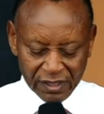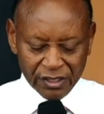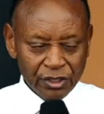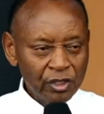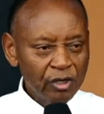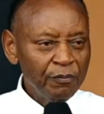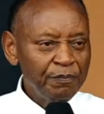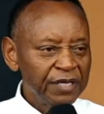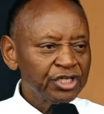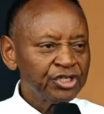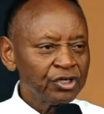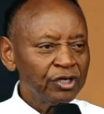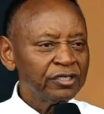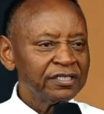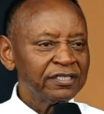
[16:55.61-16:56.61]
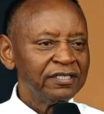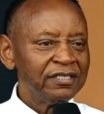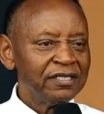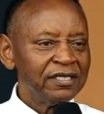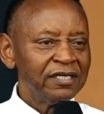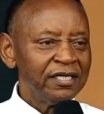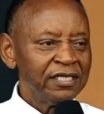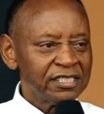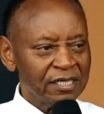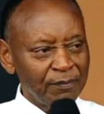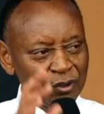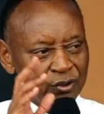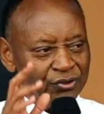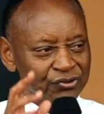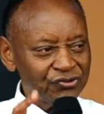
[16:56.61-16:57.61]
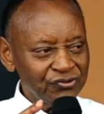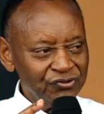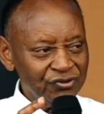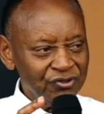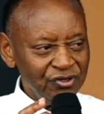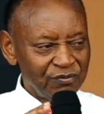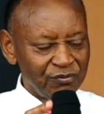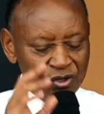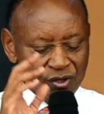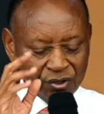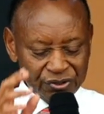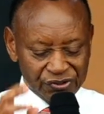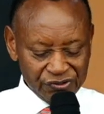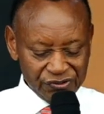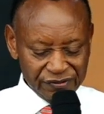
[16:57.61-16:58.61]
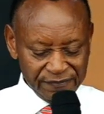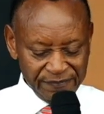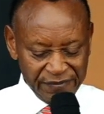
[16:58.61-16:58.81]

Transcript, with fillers: You know, Big Shot is a boss, Mudos.